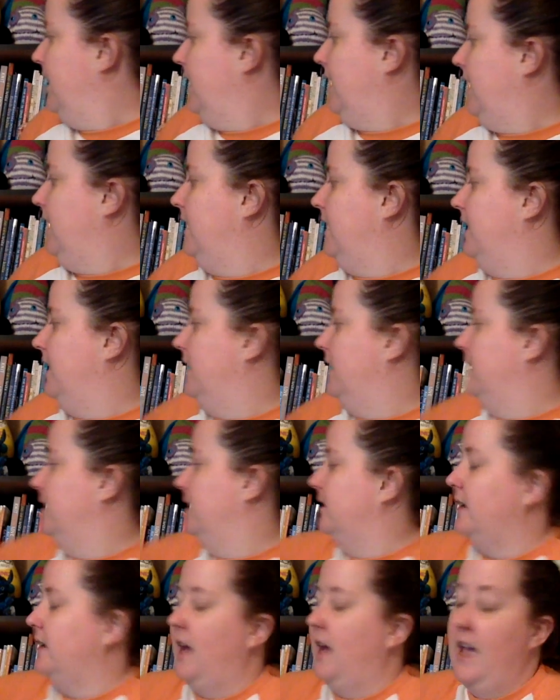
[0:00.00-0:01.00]

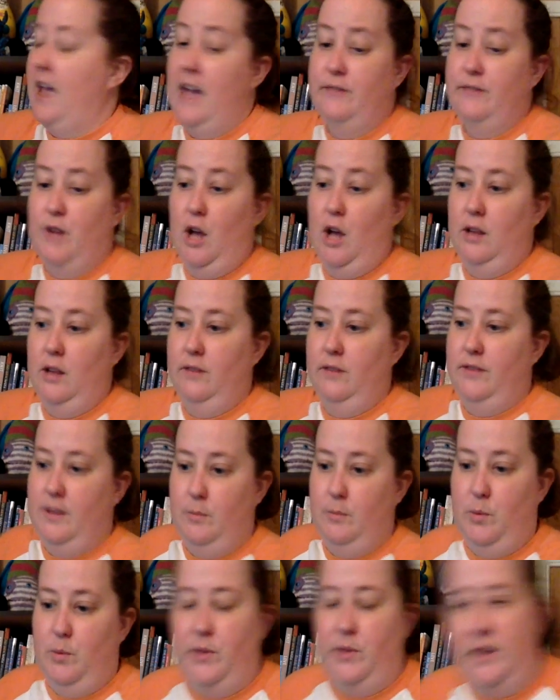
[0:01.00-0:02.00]
and I have all of
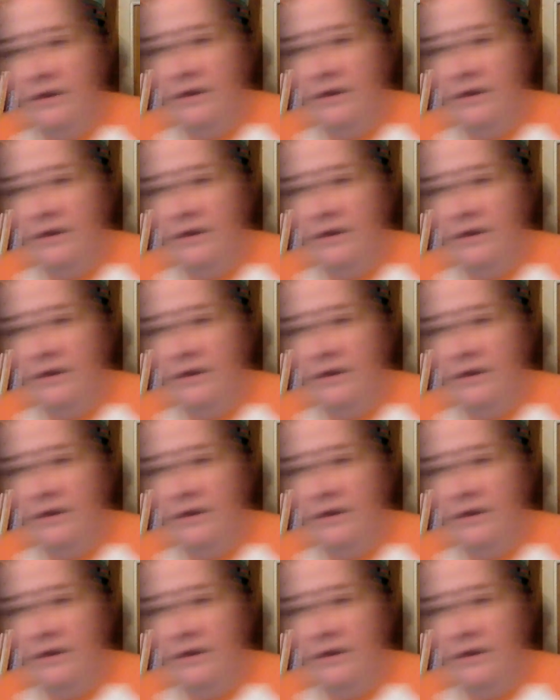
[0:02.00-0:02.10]
them with the